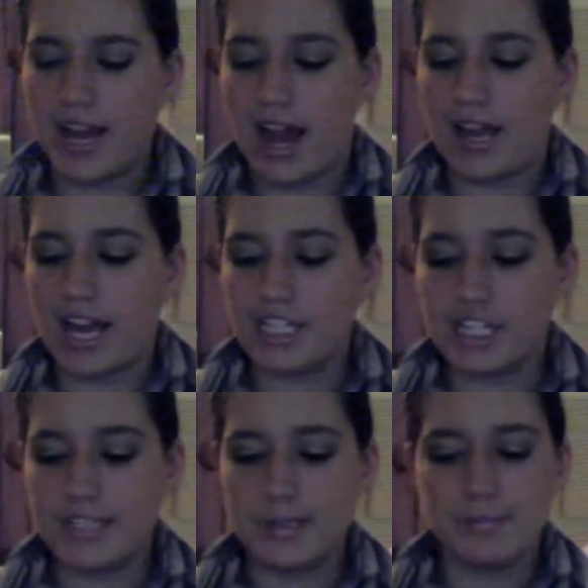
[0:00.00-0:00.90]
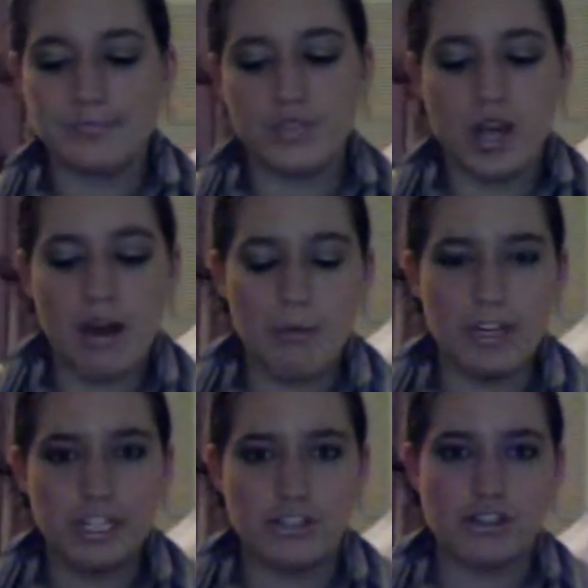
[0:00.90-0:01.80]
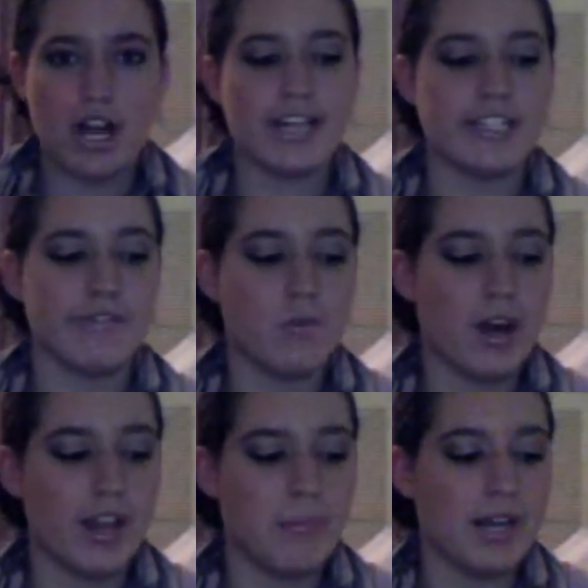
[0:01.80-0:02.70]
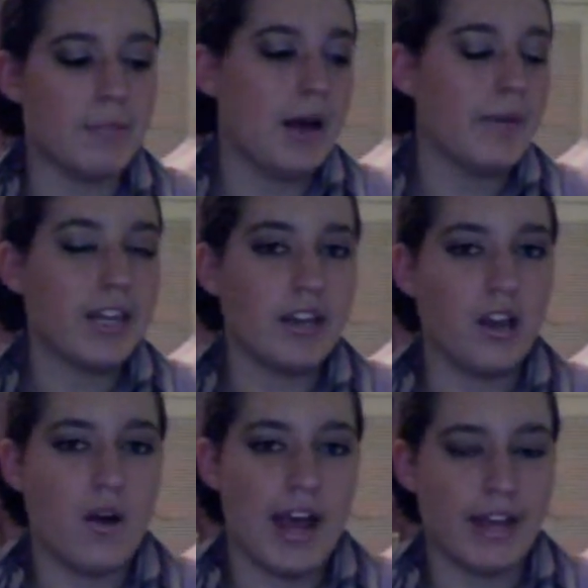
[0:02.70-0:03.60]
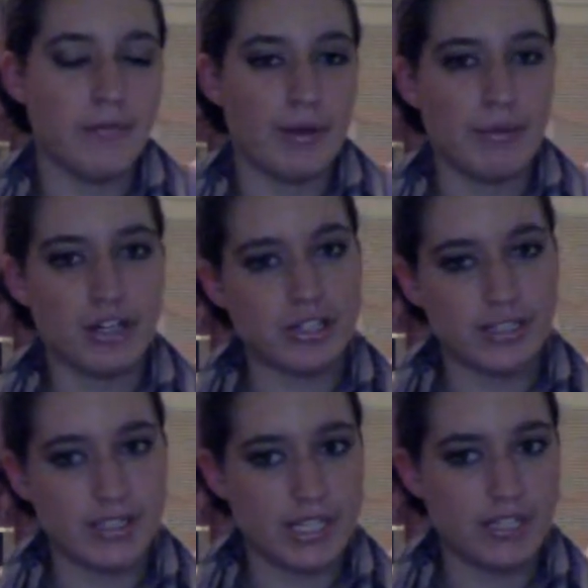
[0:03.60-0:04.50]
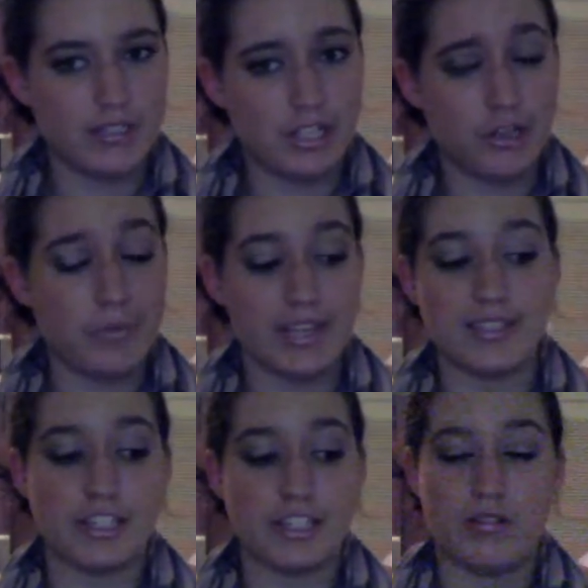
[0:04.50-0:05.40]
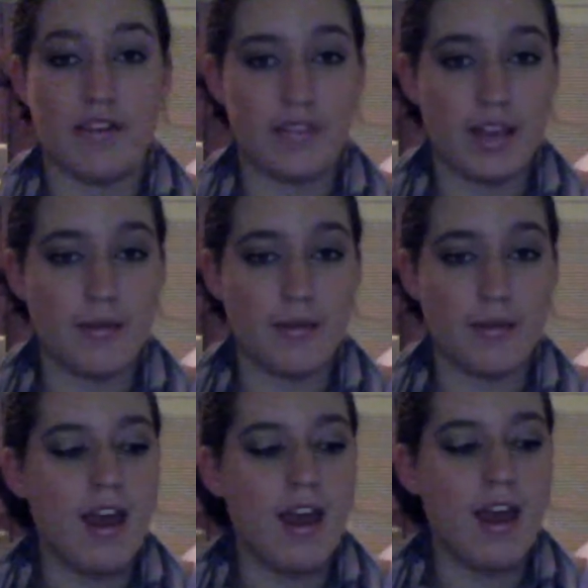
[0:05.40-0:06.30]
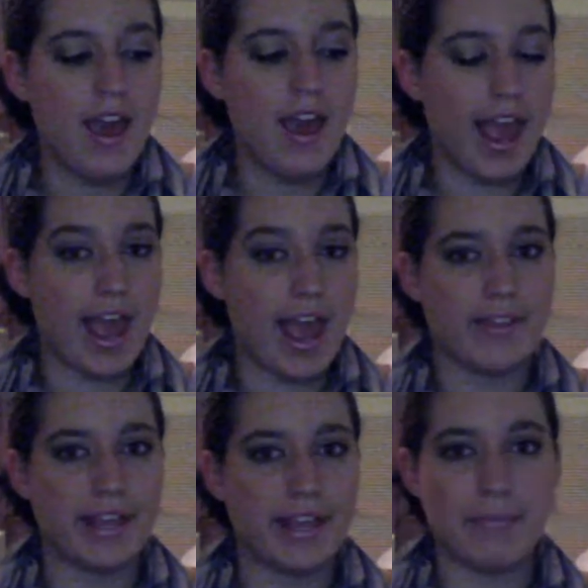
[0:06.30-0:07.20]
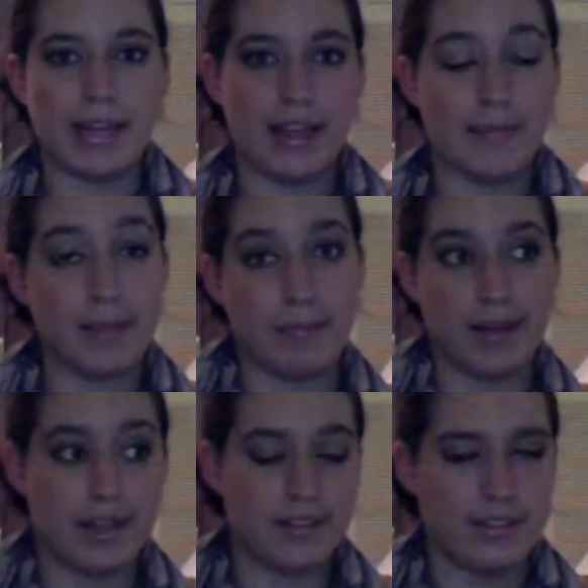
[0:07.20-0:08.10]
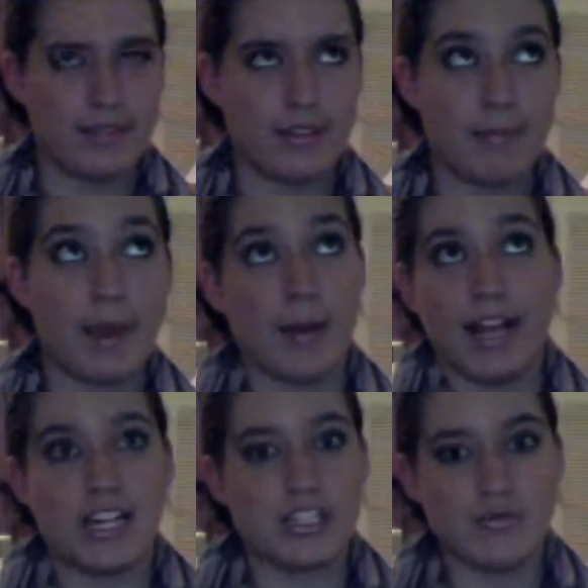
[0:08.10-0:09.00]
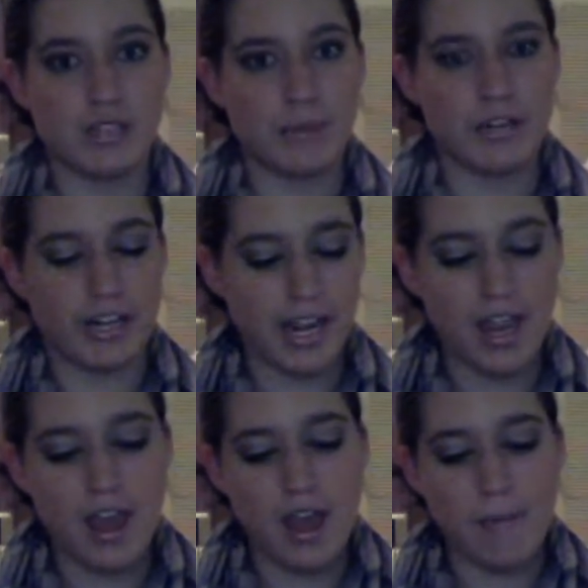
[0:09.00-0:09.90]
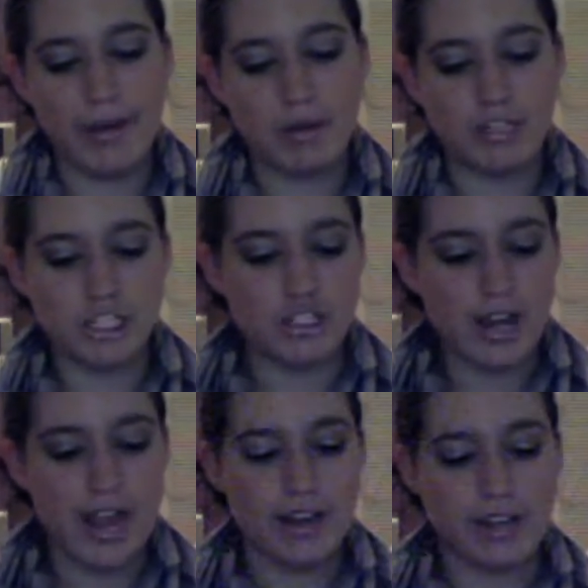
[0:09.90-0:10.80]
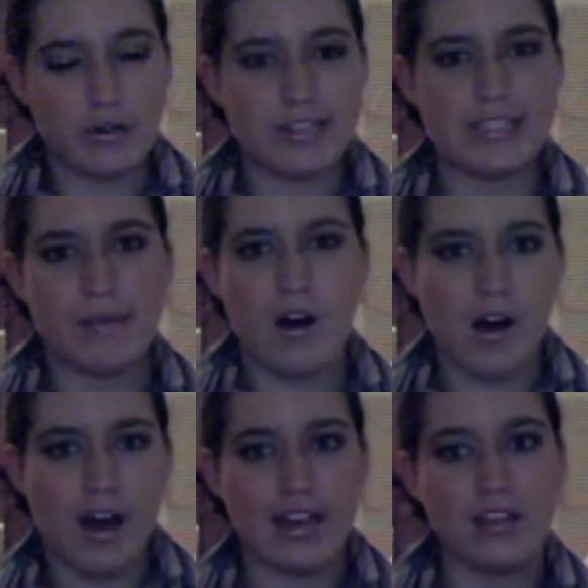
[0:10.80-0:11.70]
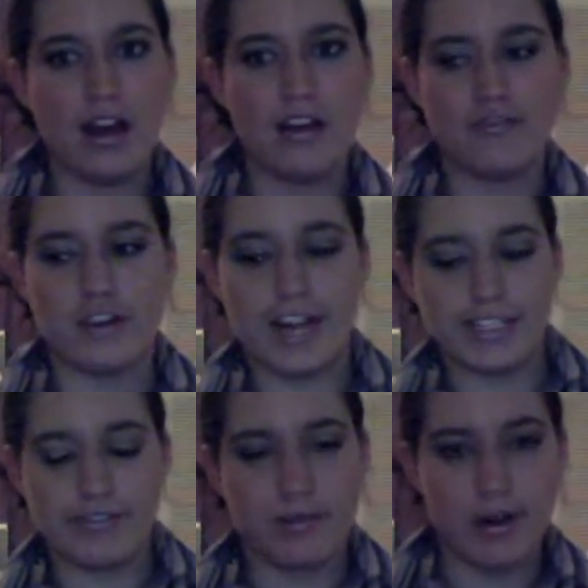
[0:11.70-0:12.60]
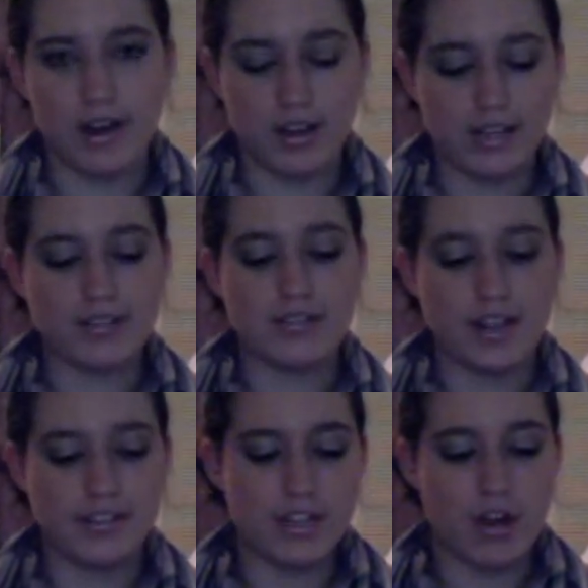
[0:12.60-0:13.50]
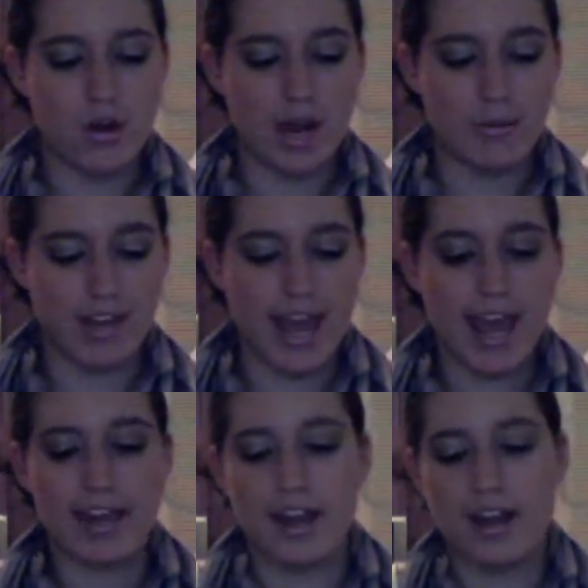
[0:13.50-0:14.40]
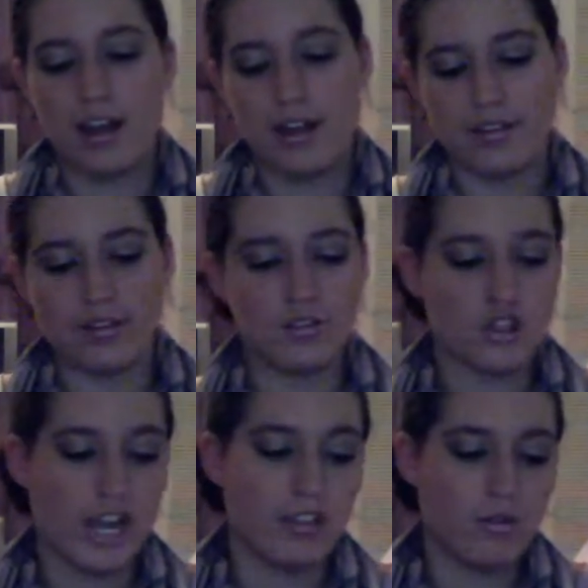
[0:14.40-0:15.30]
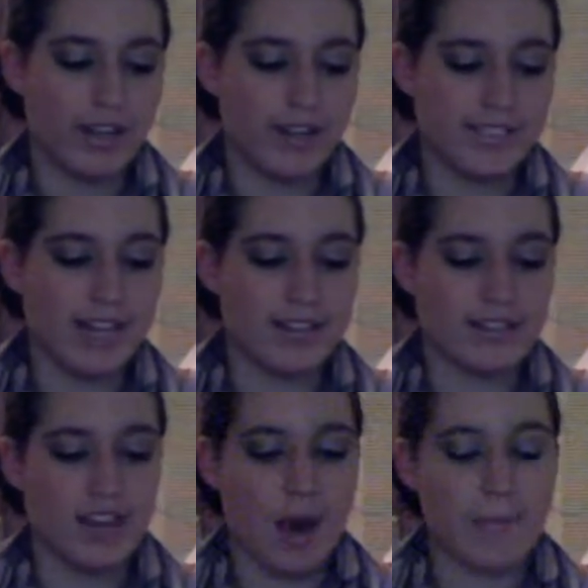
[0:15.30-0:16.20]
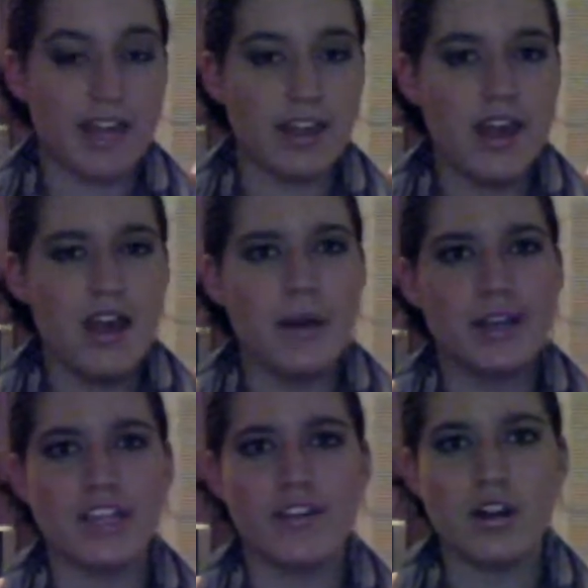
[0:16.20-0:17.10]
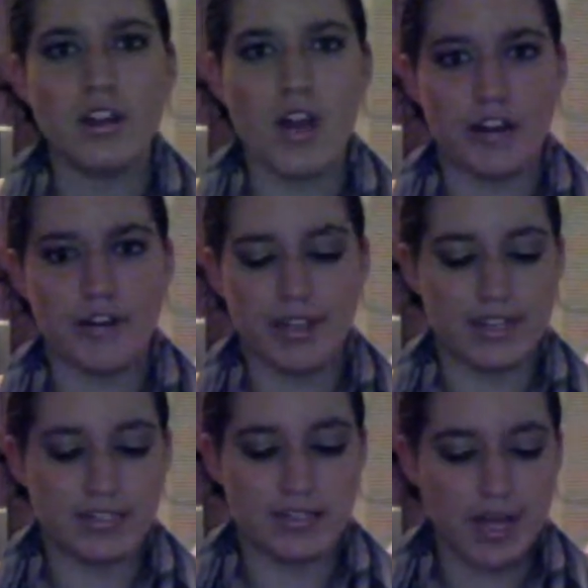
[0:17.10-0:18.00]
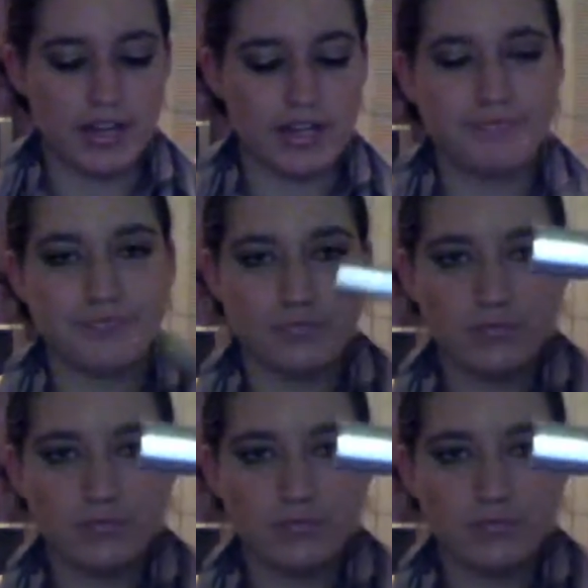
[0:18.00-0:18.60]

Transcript: my eyelashes. So I wanted to try a different one. I mean, I'm probably going to go ahead and repurchase these two because I do love them. And they make my lashes really pretty. But I wanted to try another one because I love trying different products. So I went ahead and tried L'Oreal Telescopic because I've heard a lot of great things about it.